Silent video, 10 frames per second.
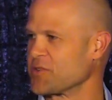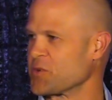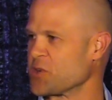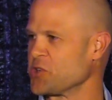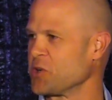
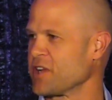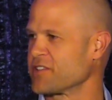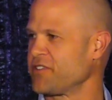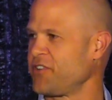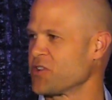we're doing it
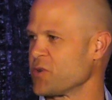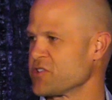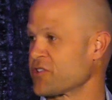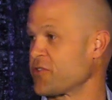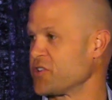as a
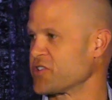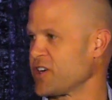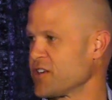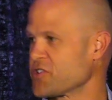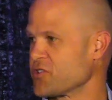fundraiser for
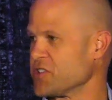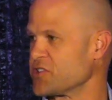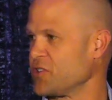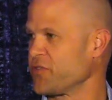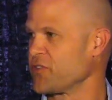Desire Street.
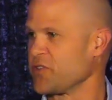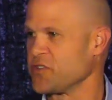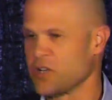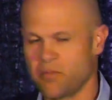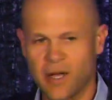So if
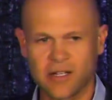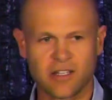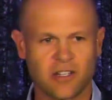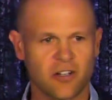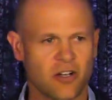you come back
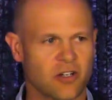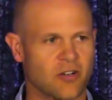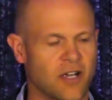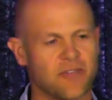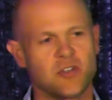and get an
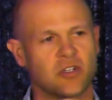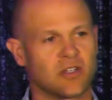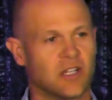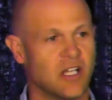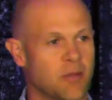autograph, you
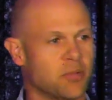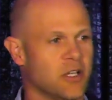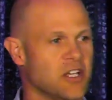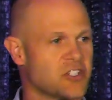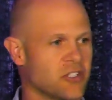can
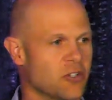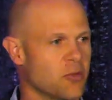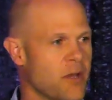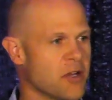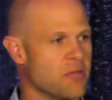pledge a little
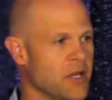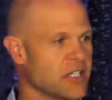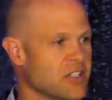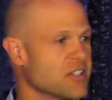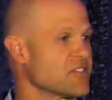amount of money
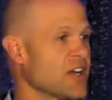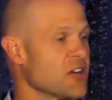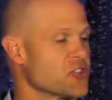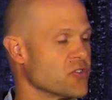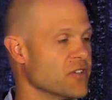to
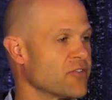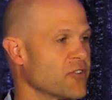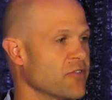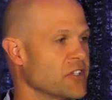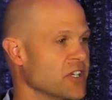Desire Street for
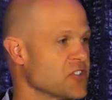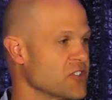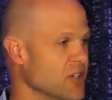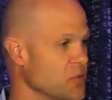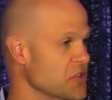every
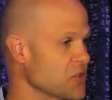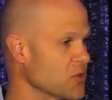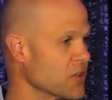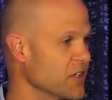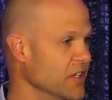touchdown we
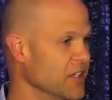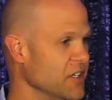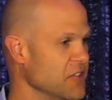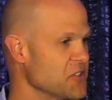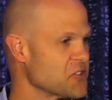score
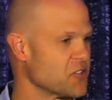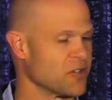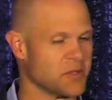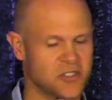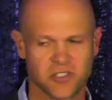in this
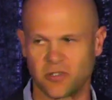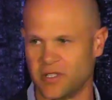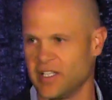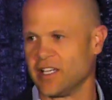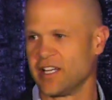tournament. So
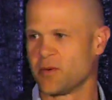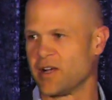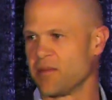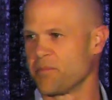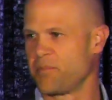anyway,
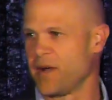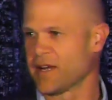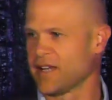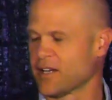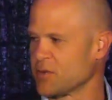I'm
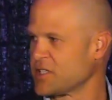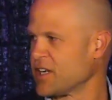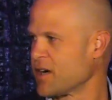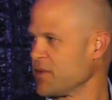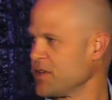back out of
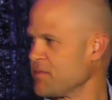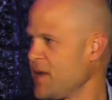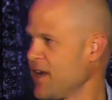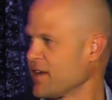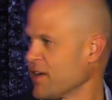retirement.
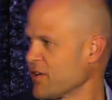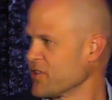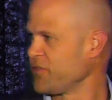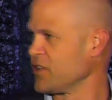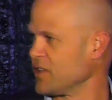Matt, how are
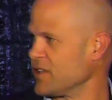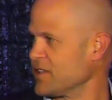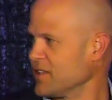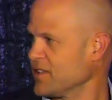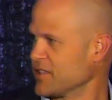you feeling?
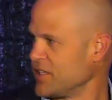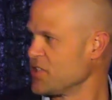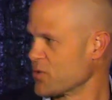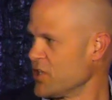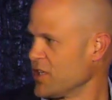Can
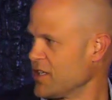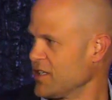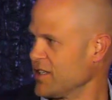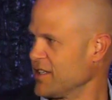you run?